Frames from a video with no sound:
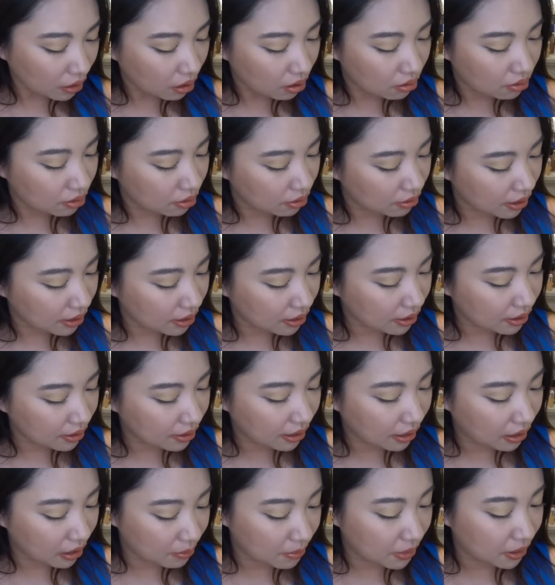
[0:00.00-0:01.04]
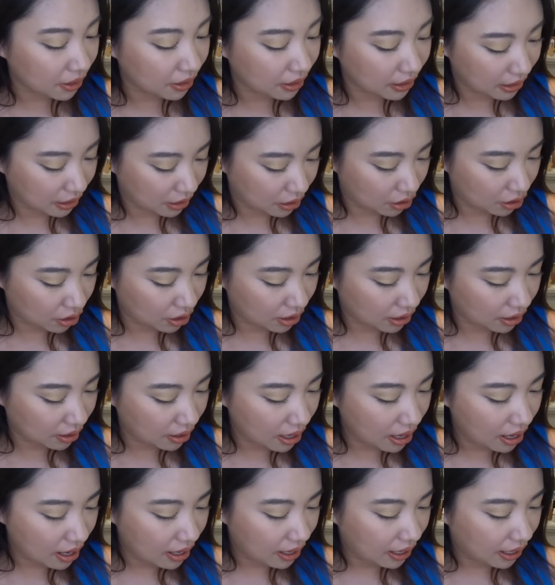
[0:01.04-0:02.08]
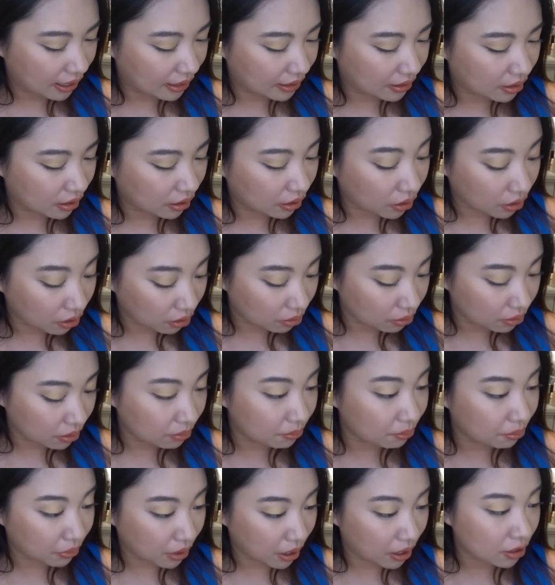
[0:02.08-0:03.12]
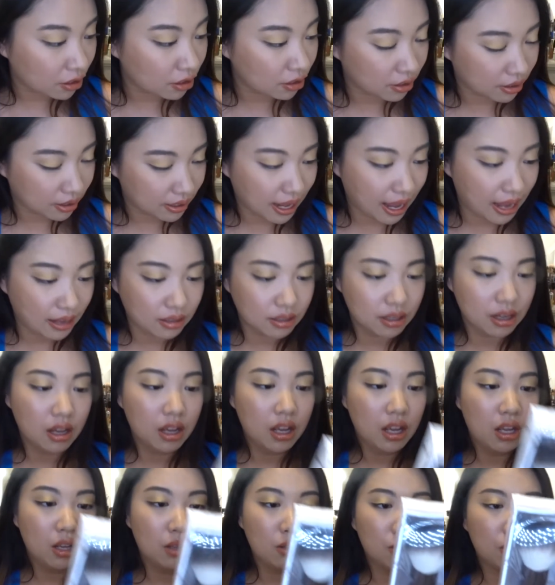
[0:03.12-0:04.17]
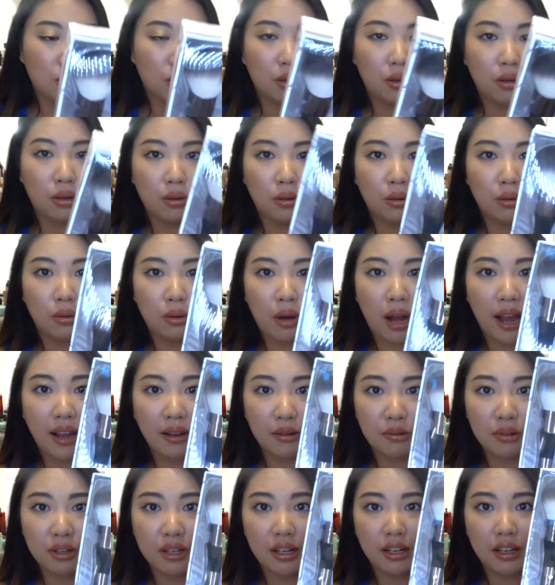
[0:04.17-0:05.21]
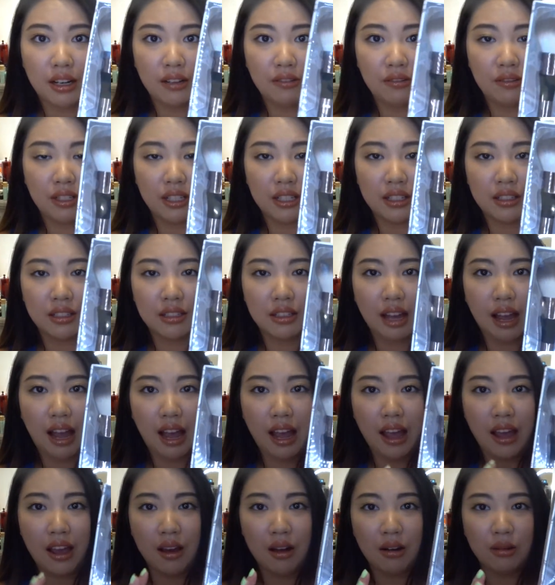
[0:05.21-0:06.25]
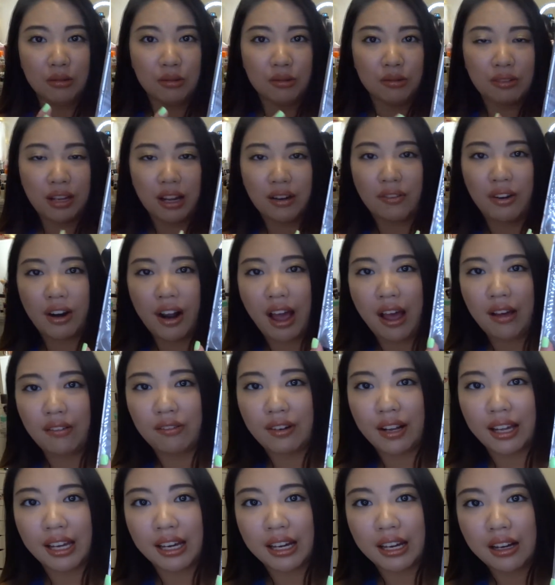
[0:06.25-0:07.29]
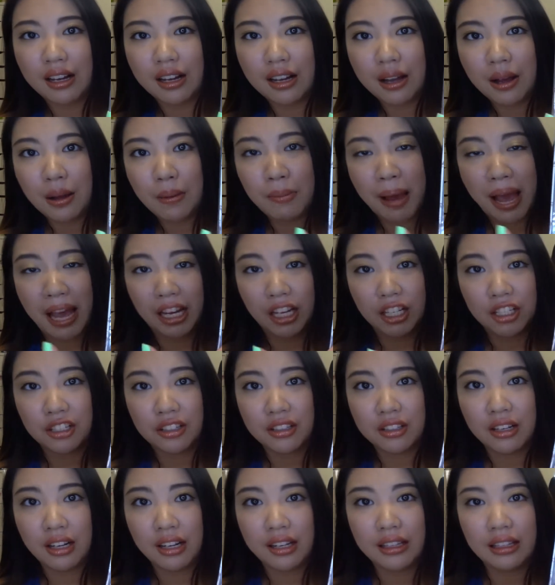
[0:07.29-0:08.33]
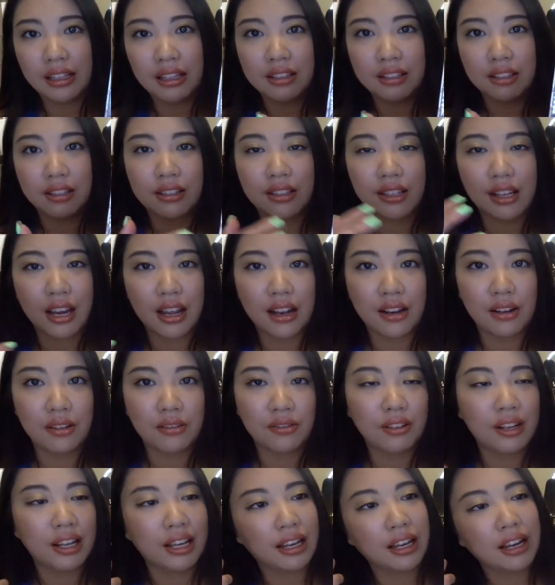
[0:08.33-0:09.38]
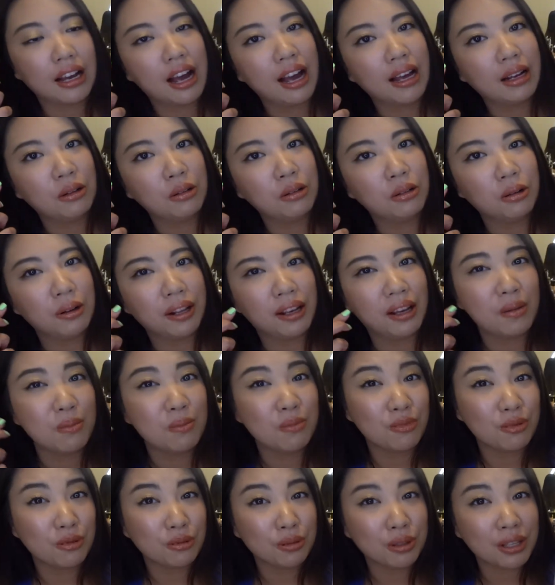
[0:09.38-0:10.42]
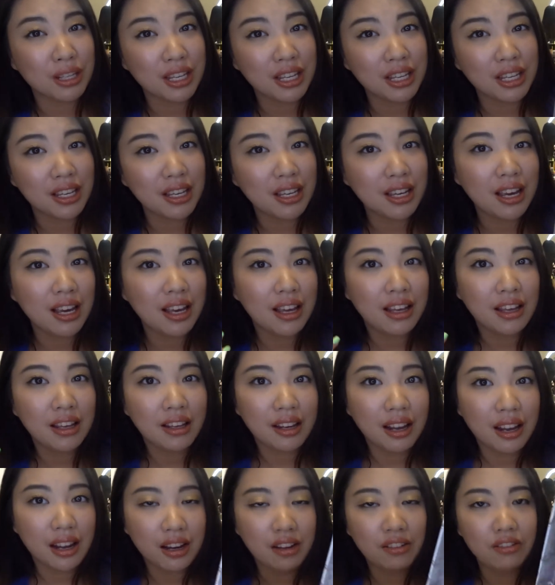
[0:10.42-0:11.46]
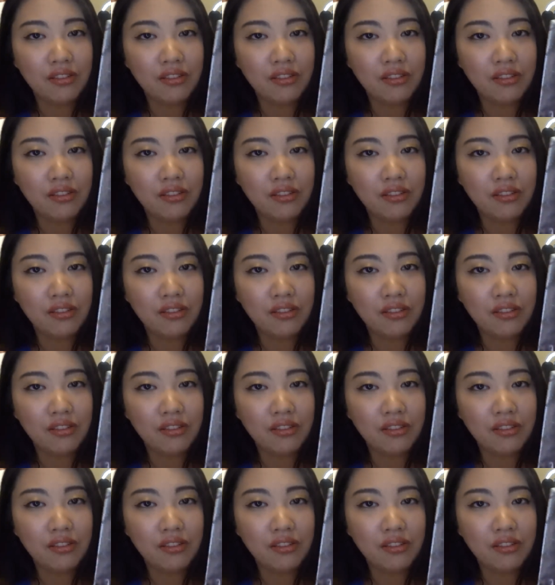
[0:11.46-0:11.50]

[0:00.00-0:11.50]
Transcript: so this is a limited edition. It's a gilded brush set. So I really love this. I also never have like packagings like this. It's kind of like, I don't know, like a moody kind